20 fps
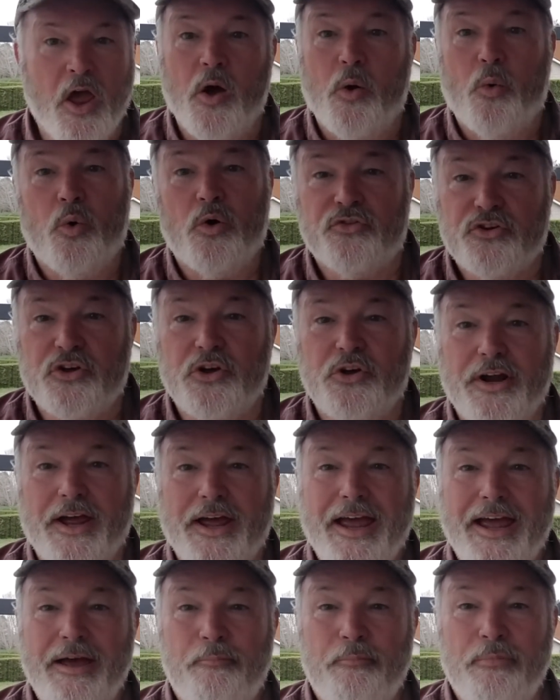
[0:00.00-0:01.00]
what's going to
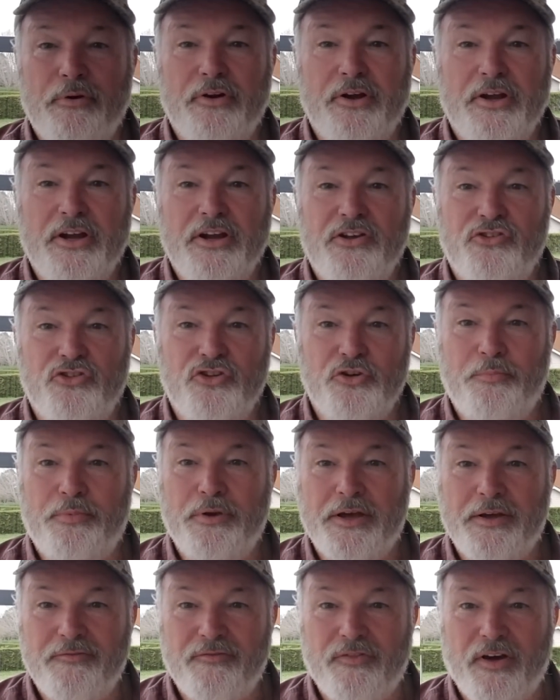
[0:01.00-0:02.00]
happen is your
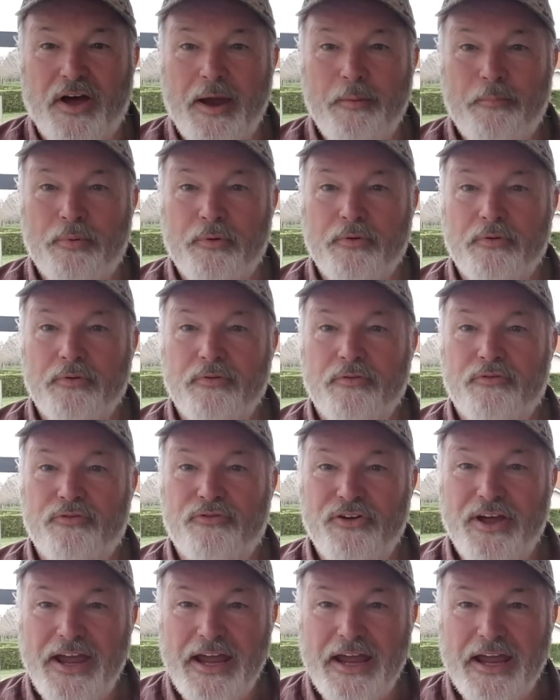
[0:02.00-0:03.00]
pit viper
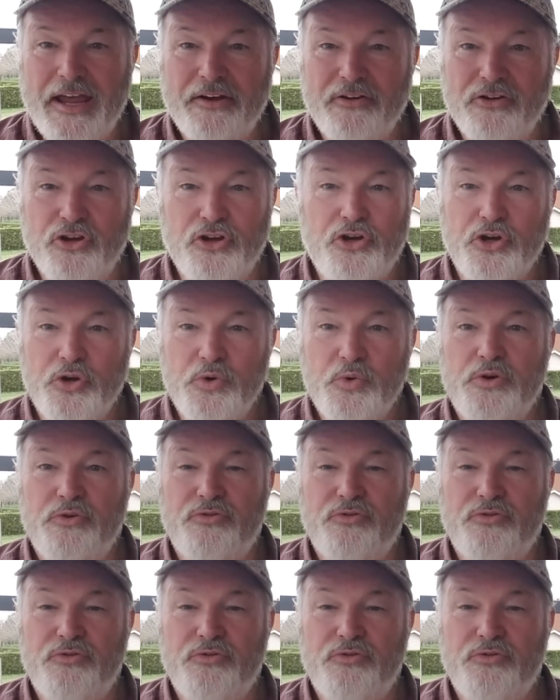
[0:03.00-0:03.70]
fan, your Guru